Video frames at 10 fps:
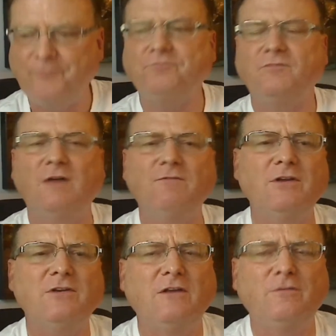
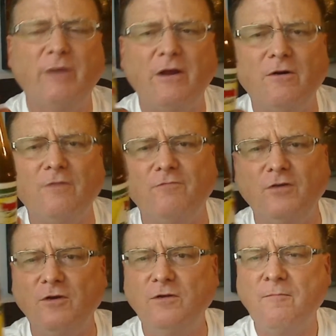Definitely tastes better on
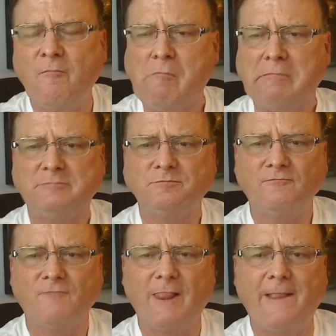food.
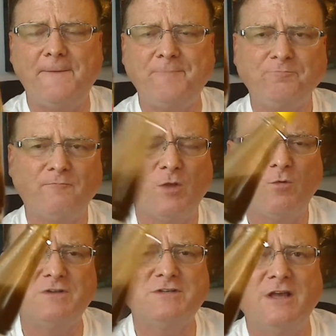
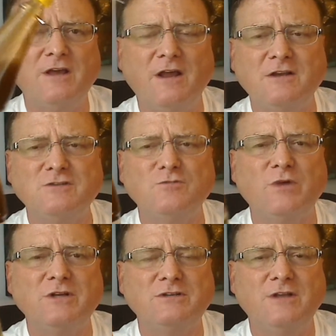Once again, I just
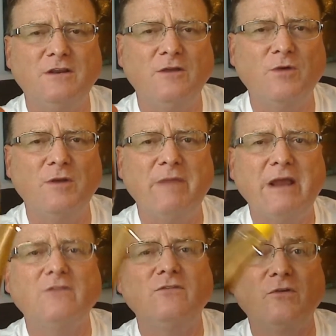wish that they wouldn't
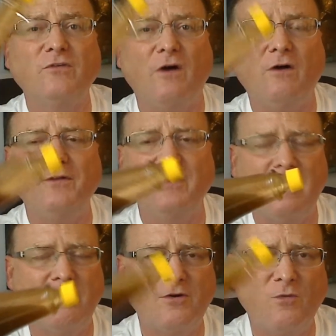make it so salty.
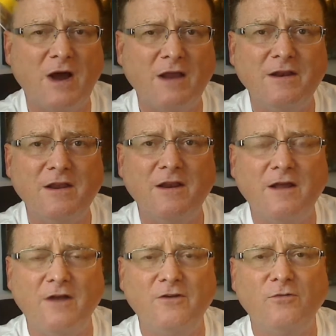I don't know why they need
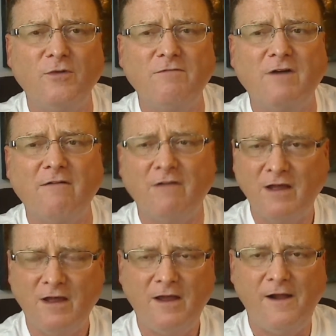125
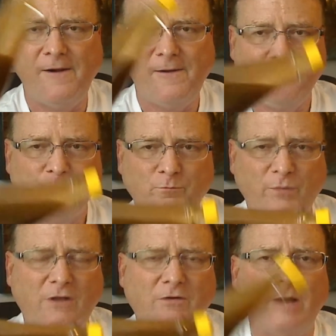
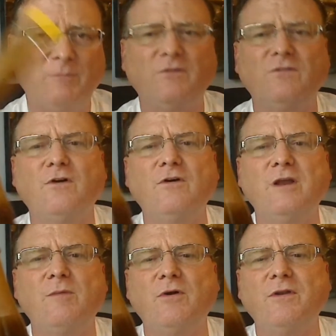milligrams of
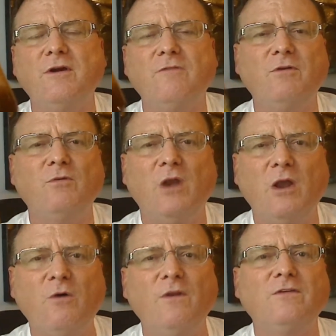sodium on here. If you would
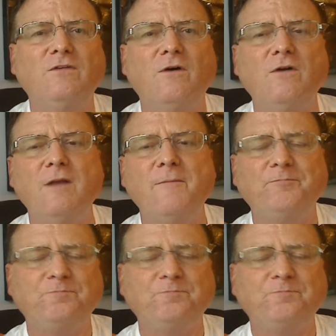lower the sodium